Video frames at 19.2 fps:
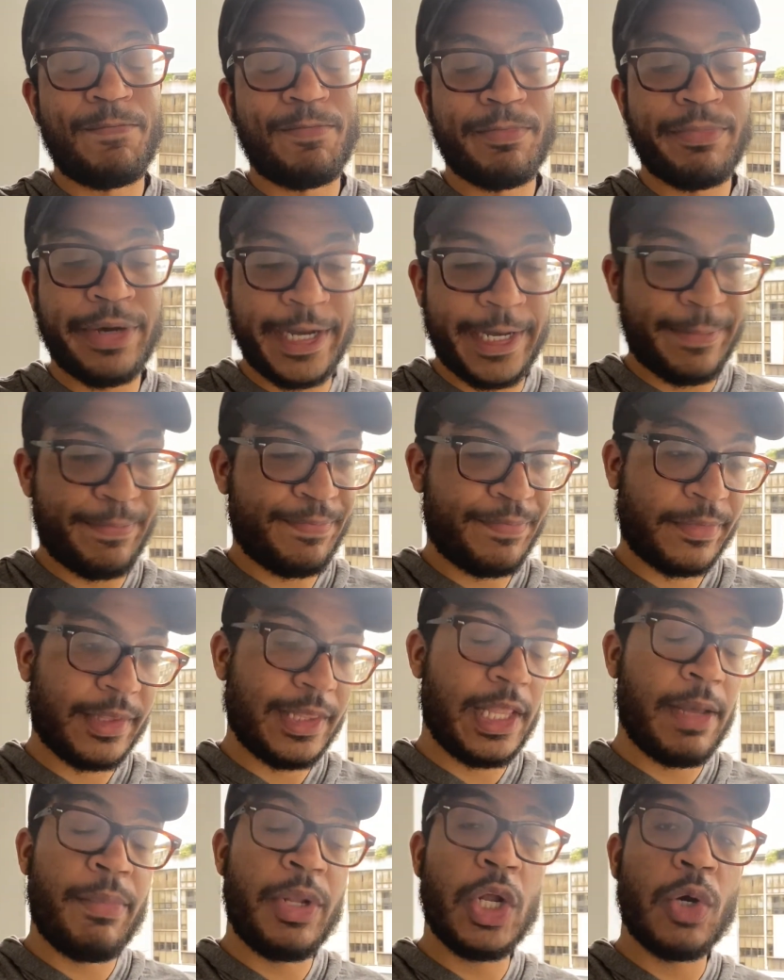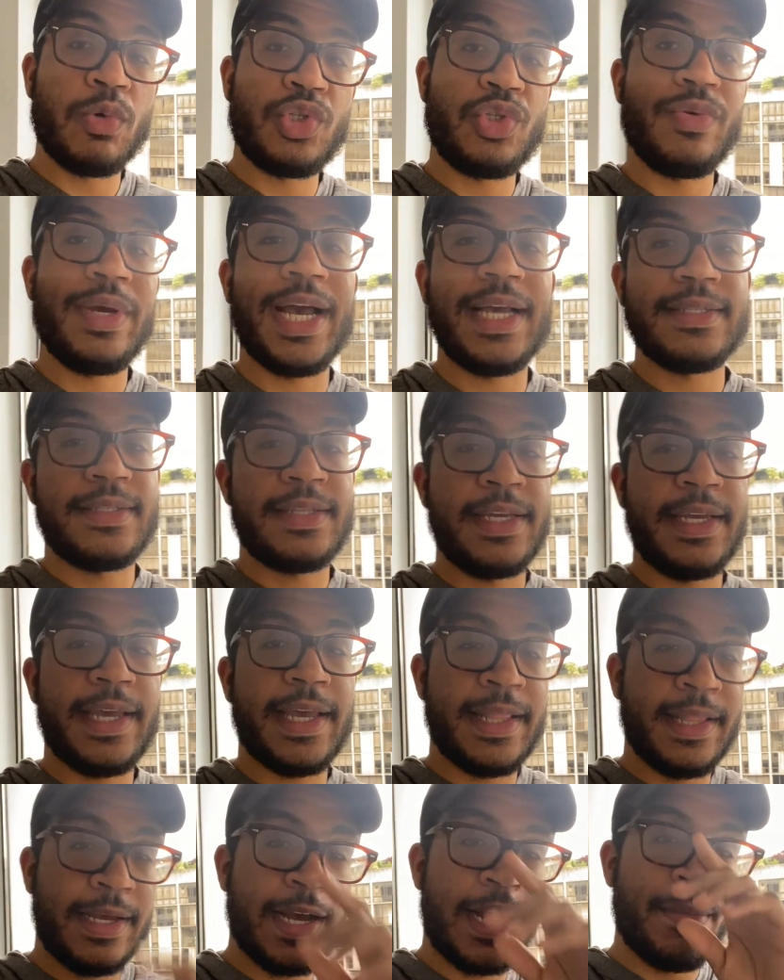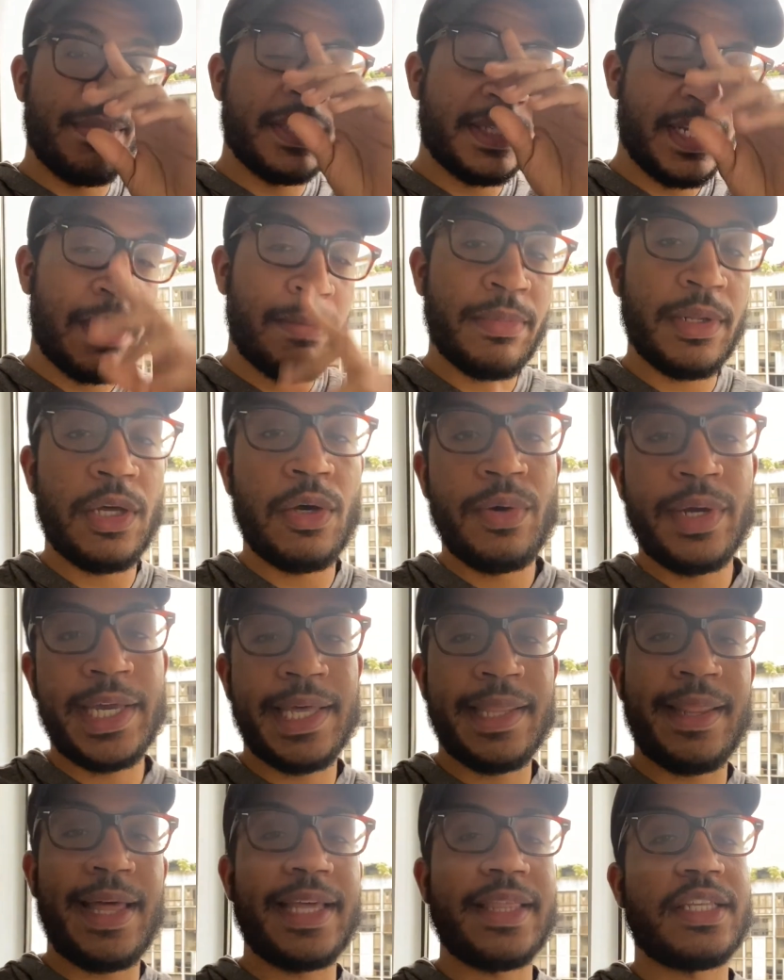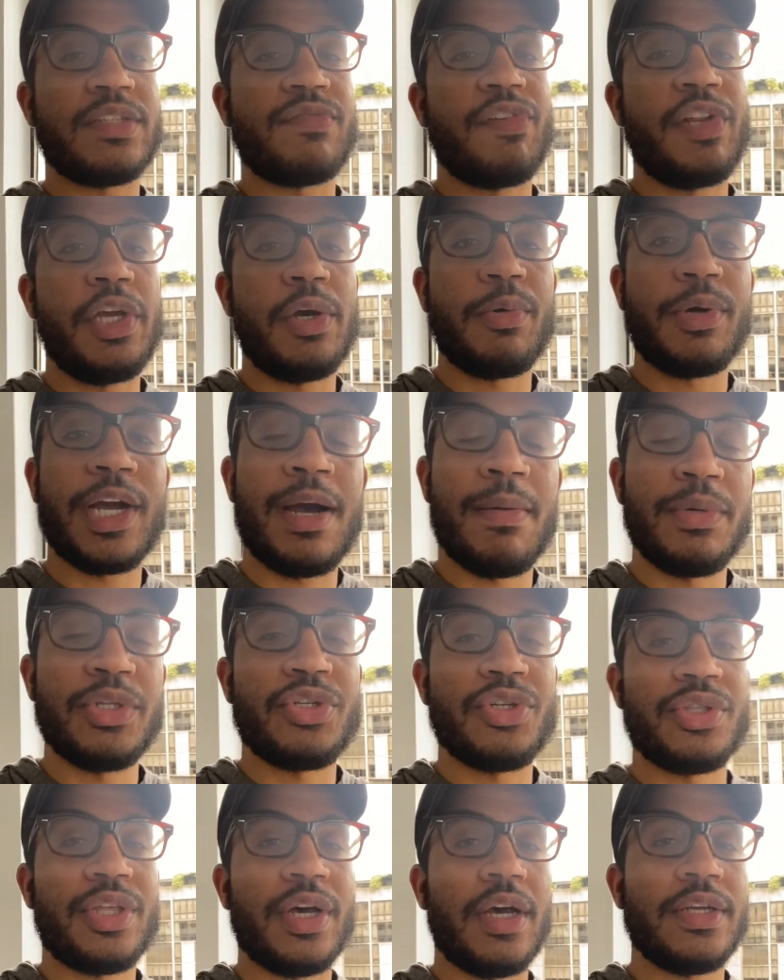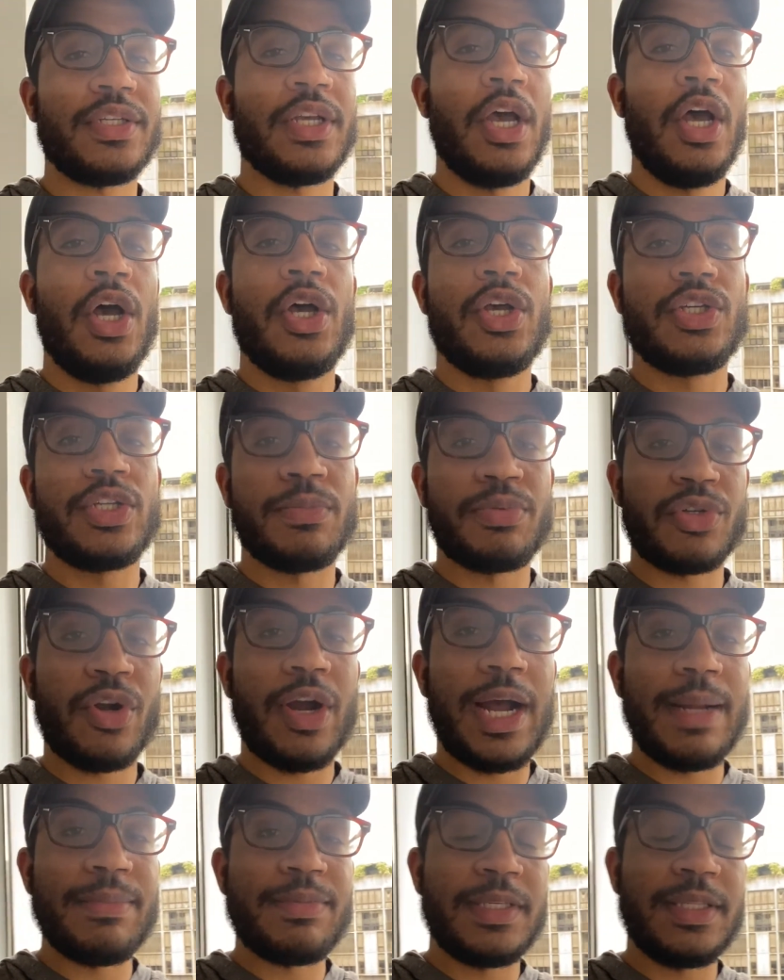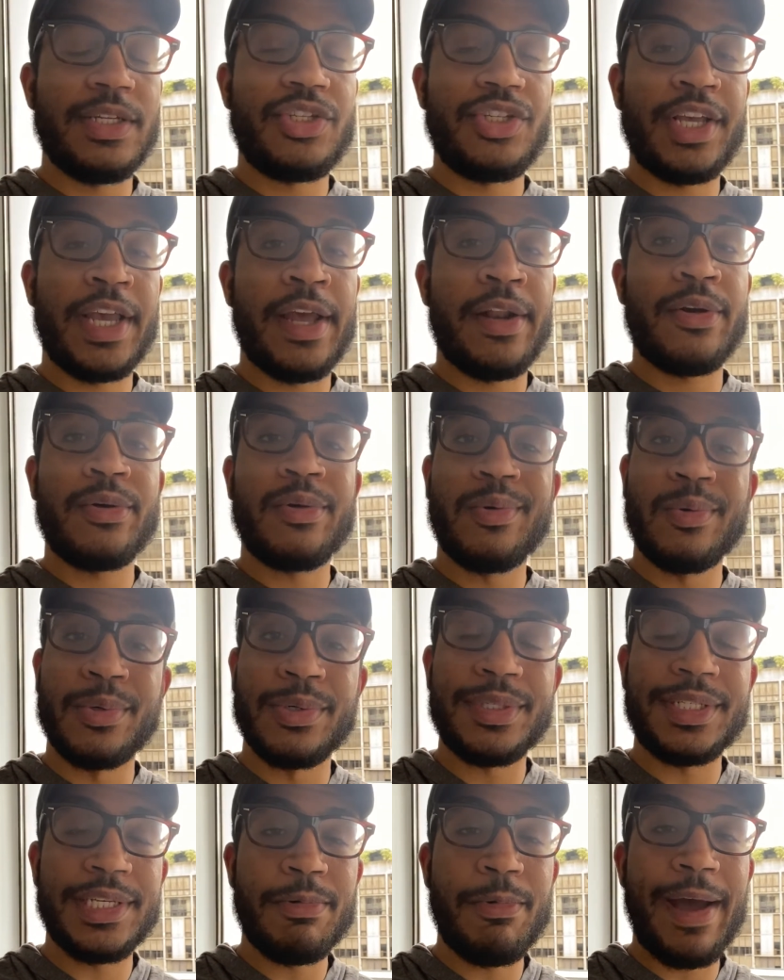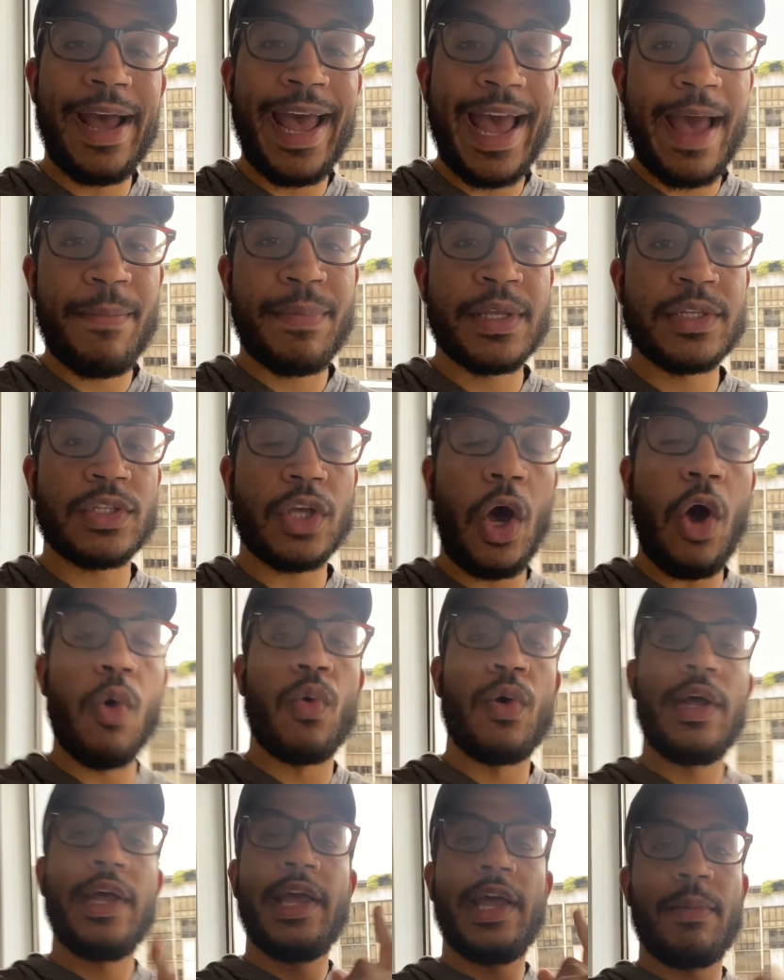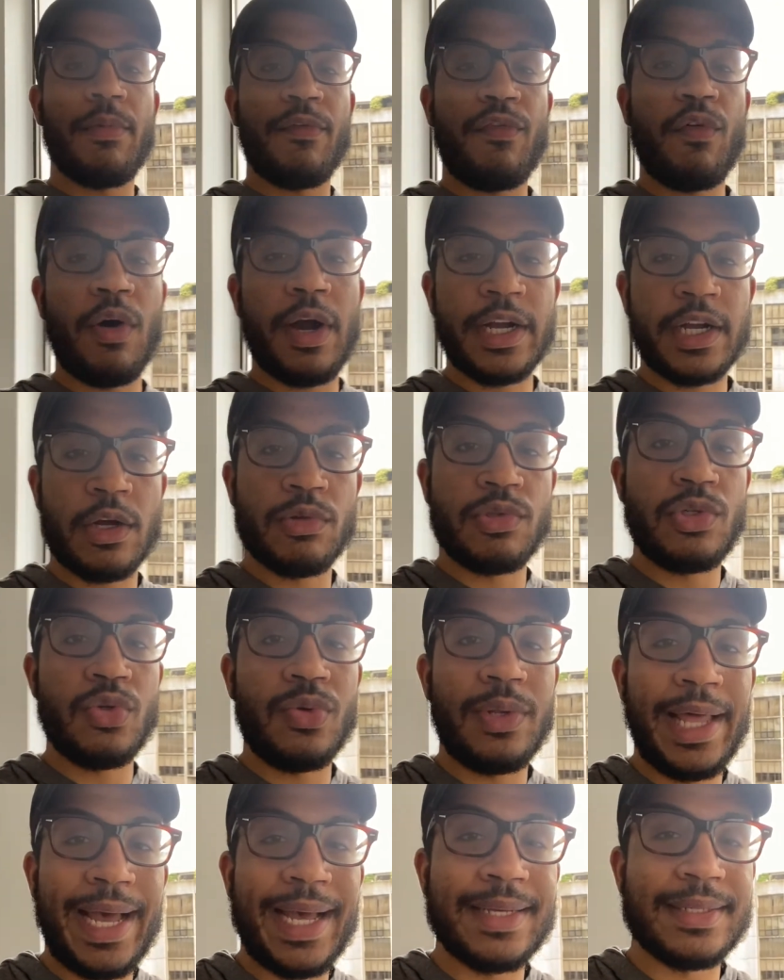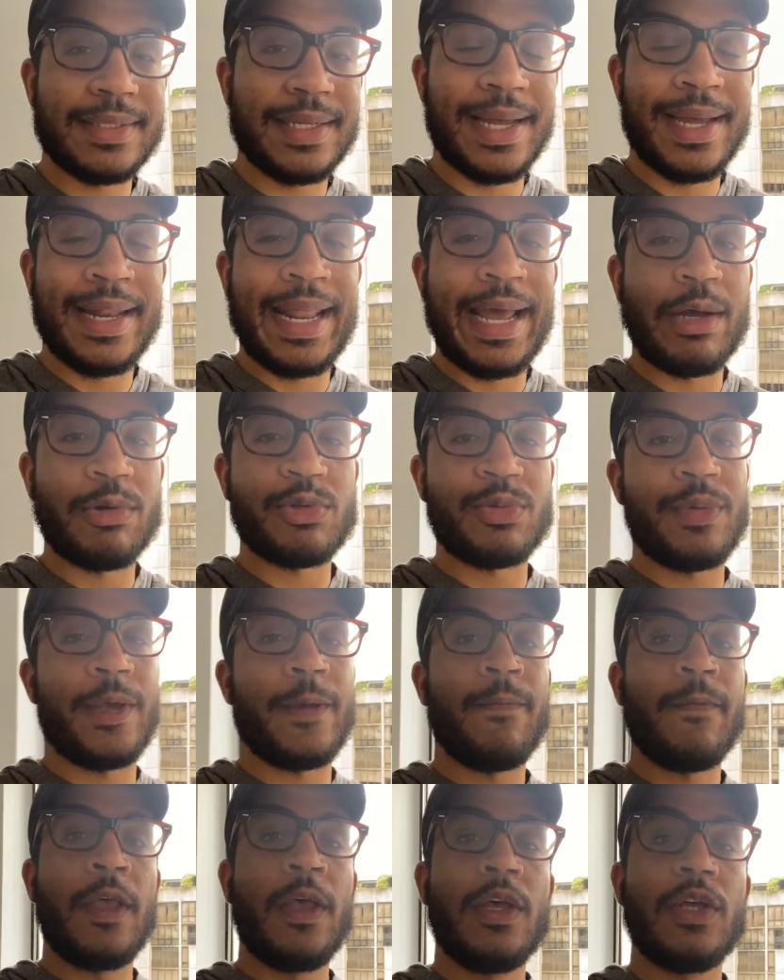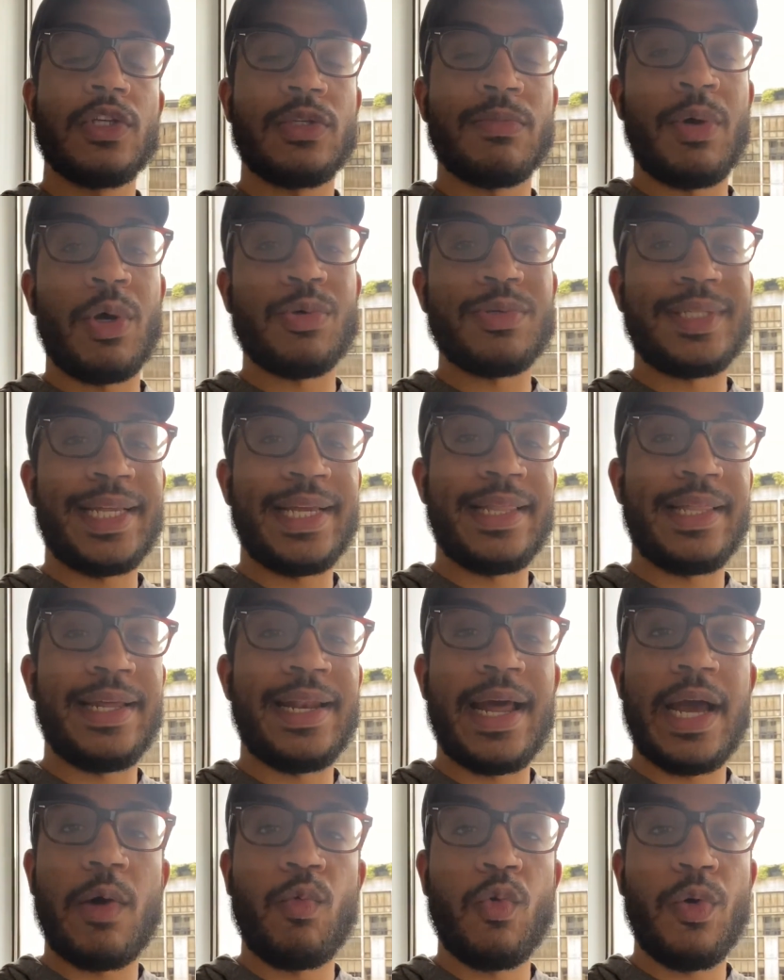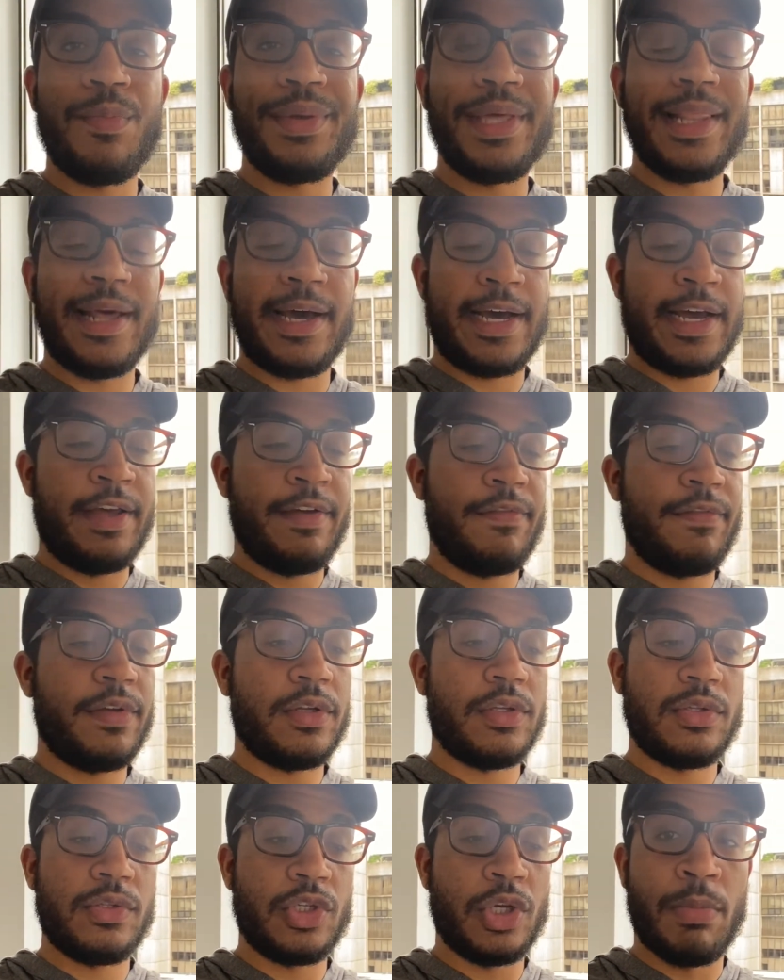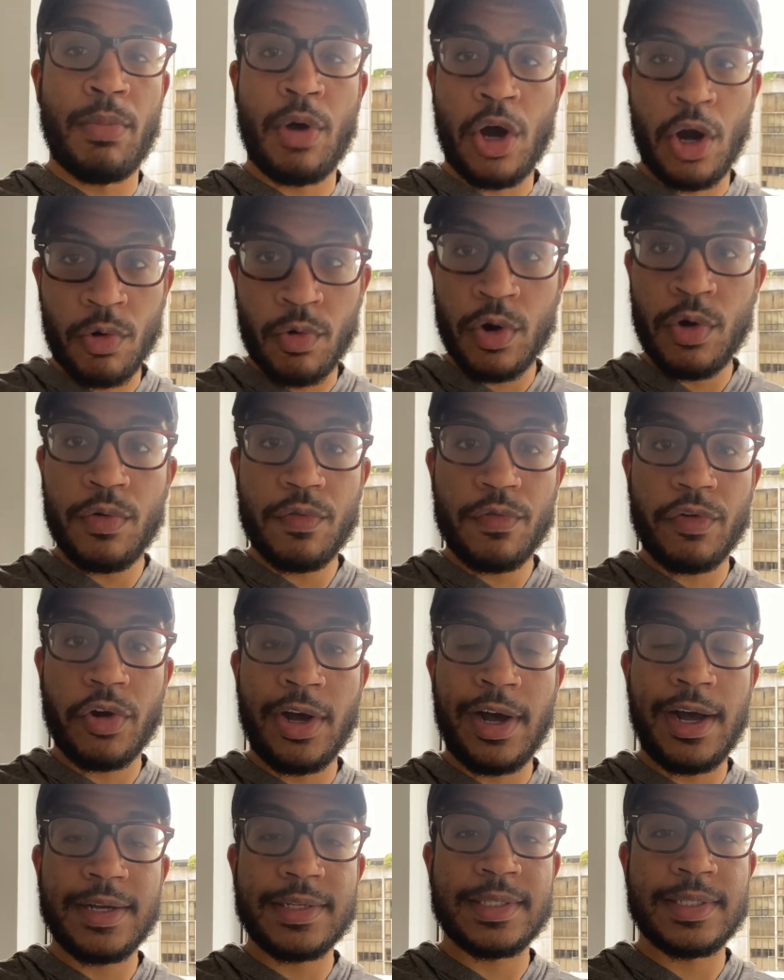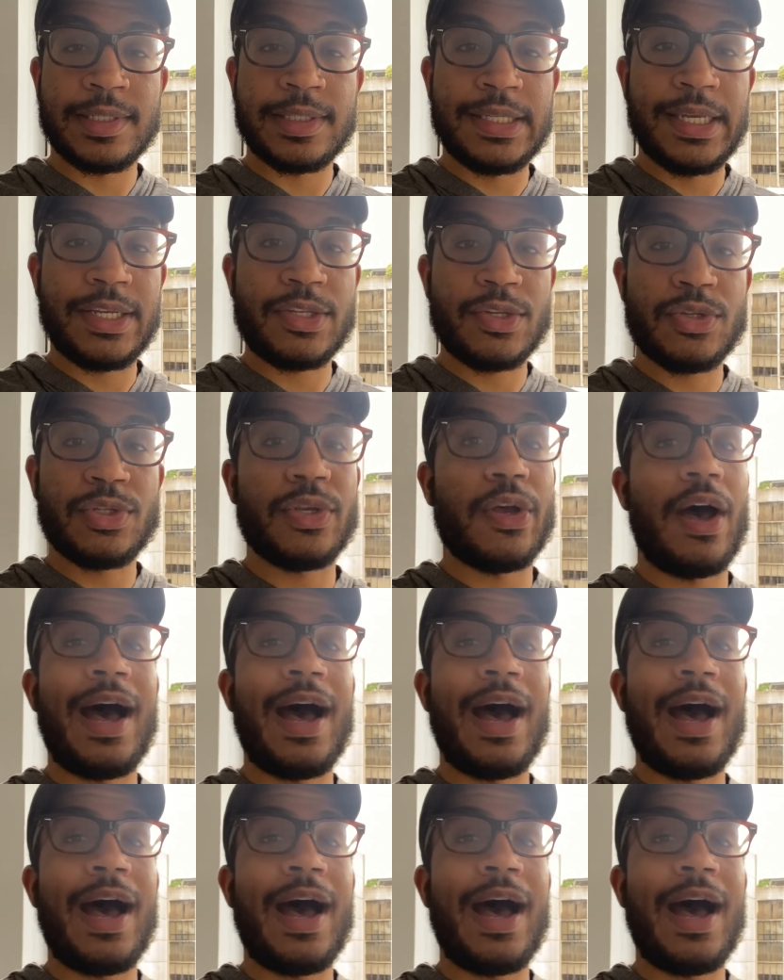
But let me know what you guys think in the comments down below. Again, like this video, comment your thoughts, subscribe to the channel. We'll see what happens. Oh, before I go to last announcement, Symone Stanley and I will be live tomorrow for Hawks and Sixers.